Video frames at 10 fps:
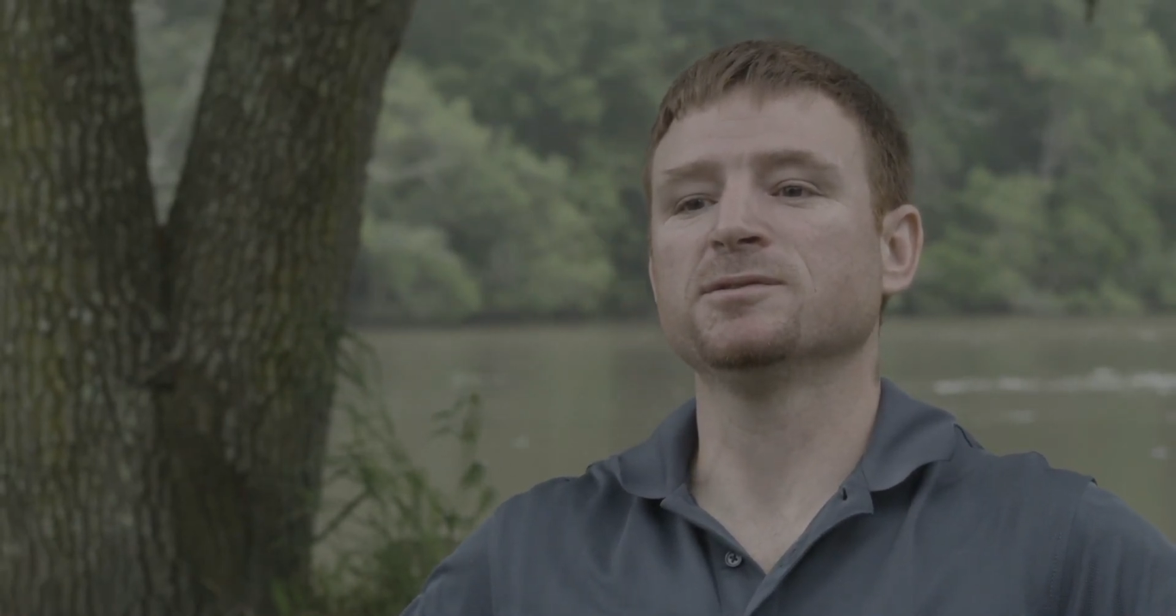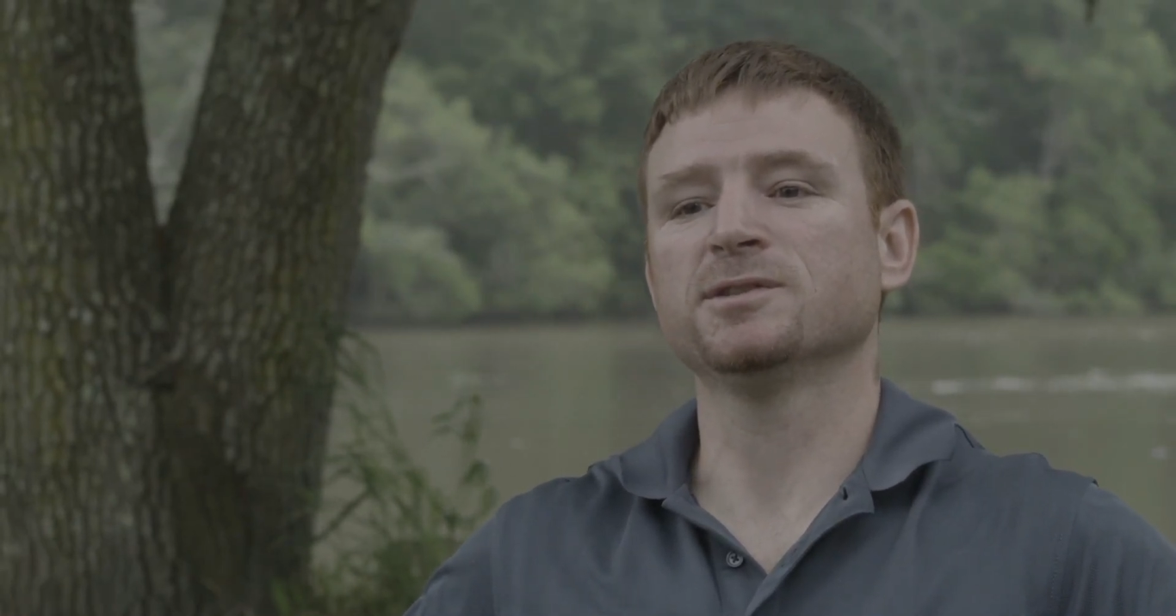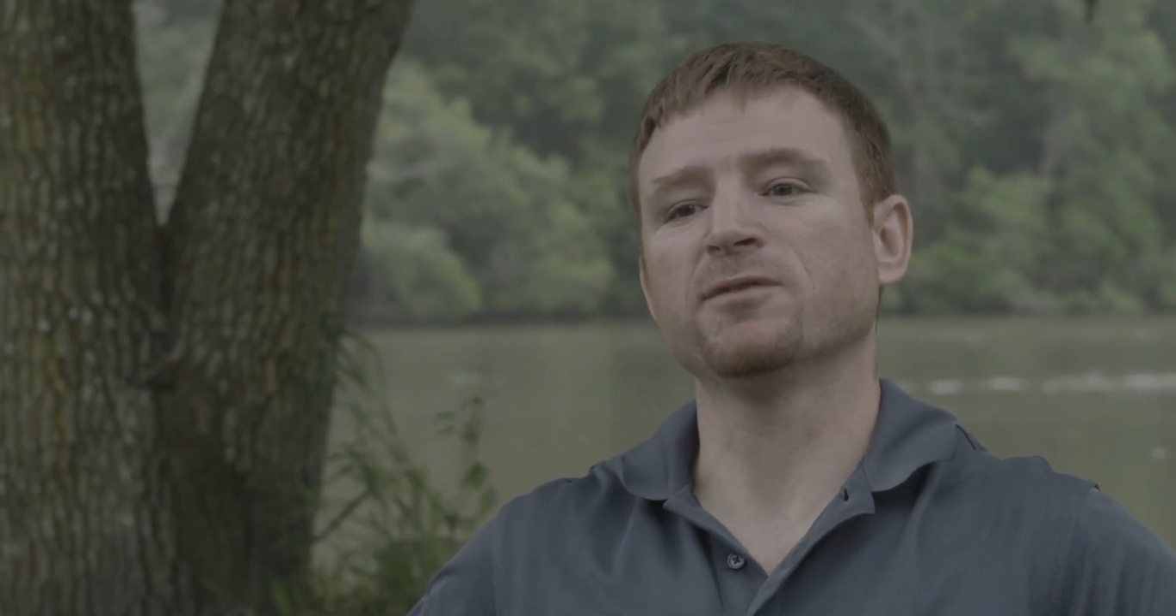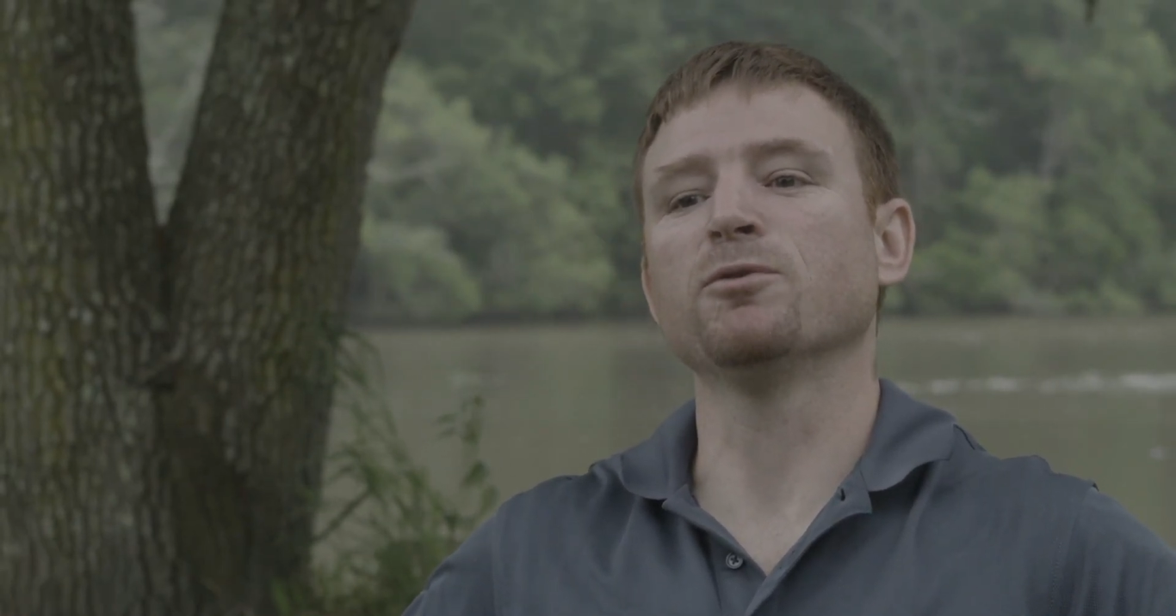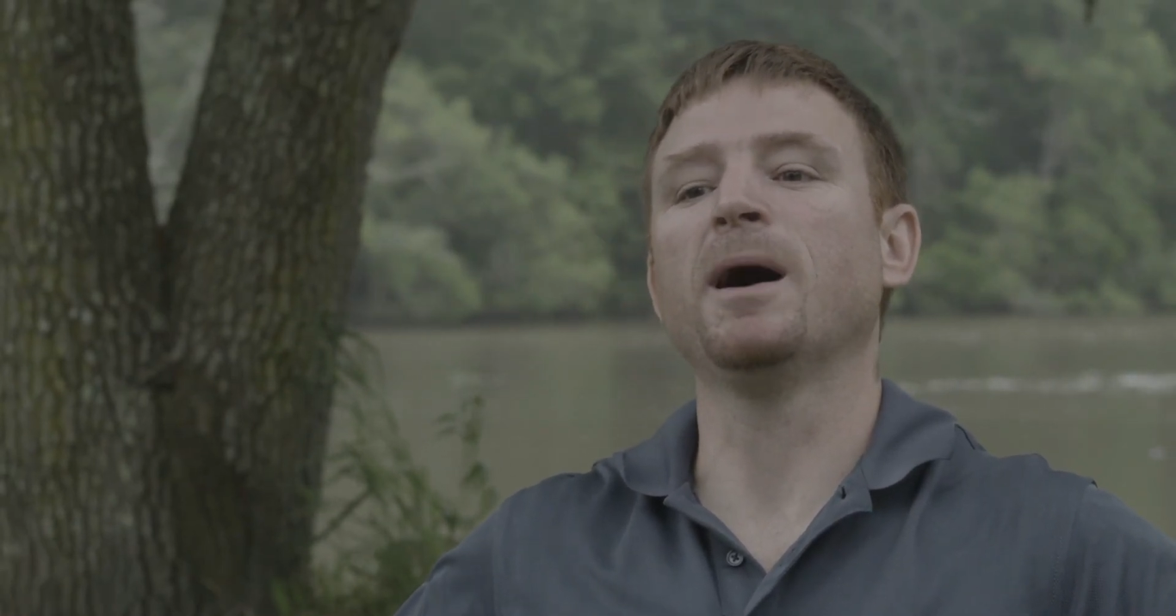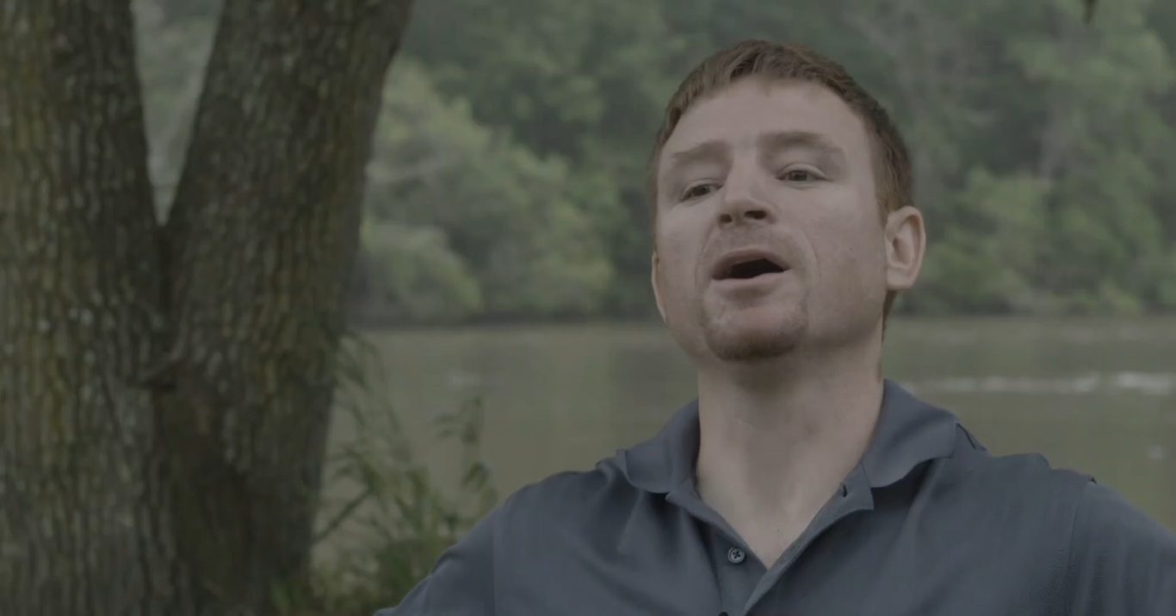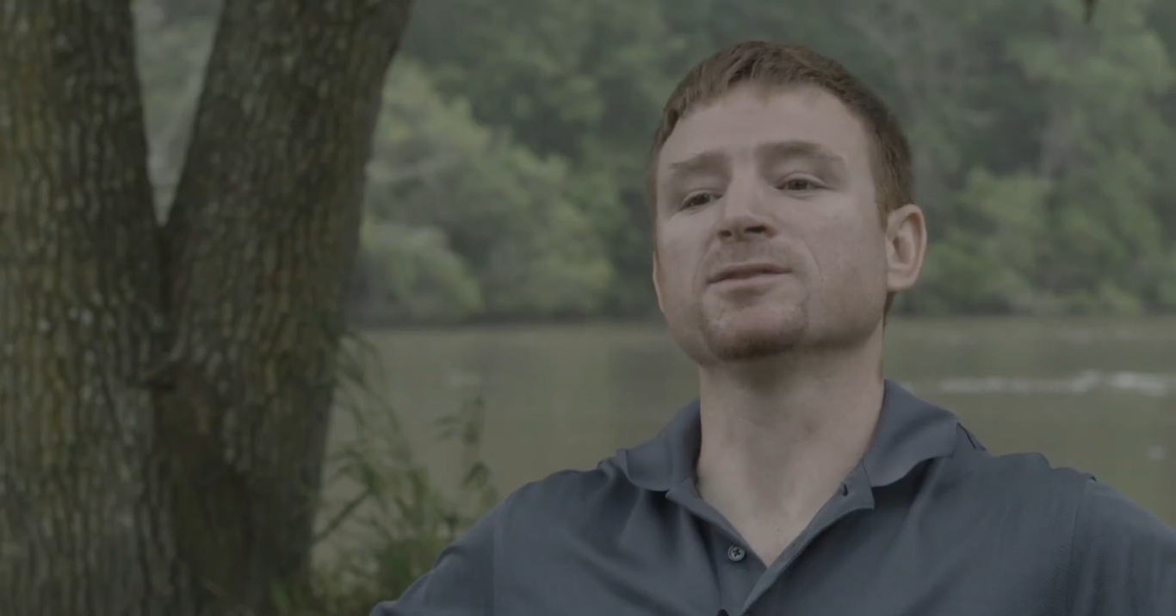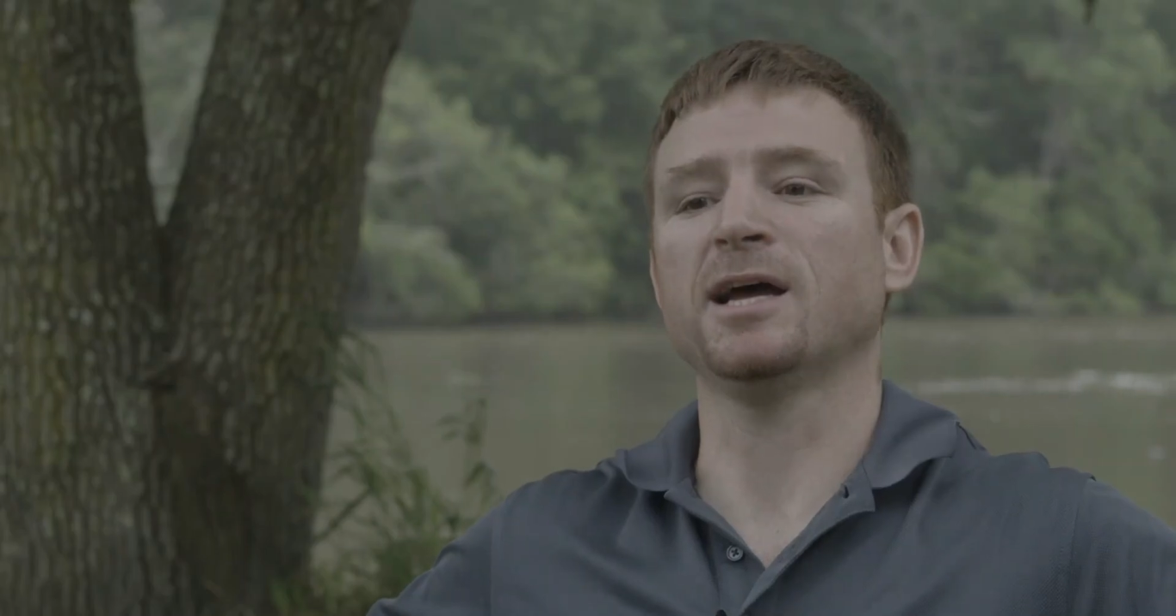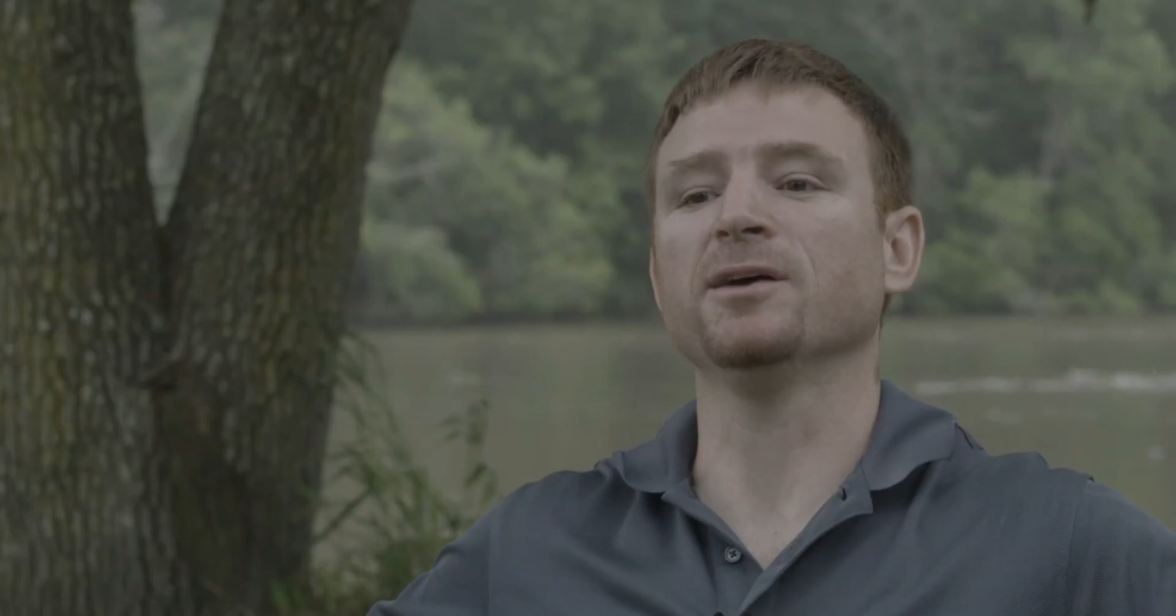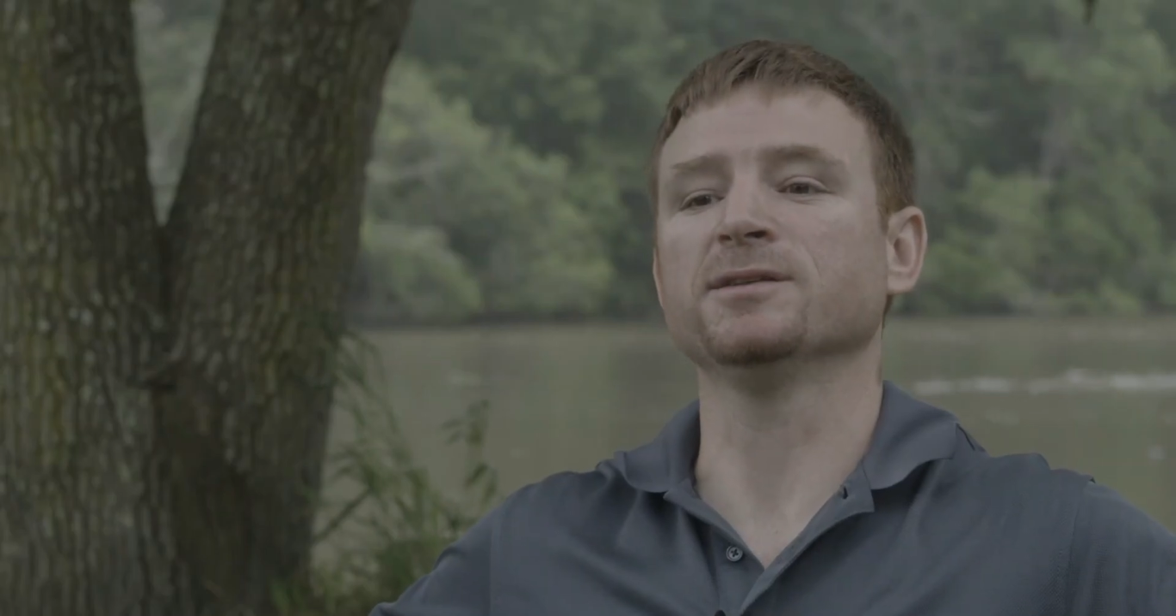several
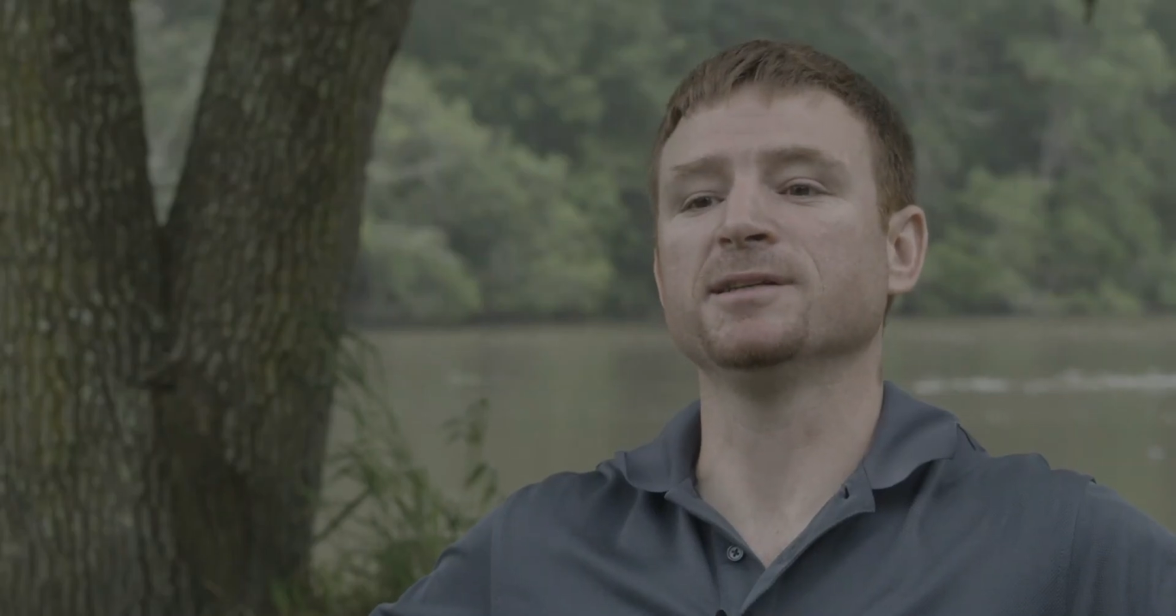miles out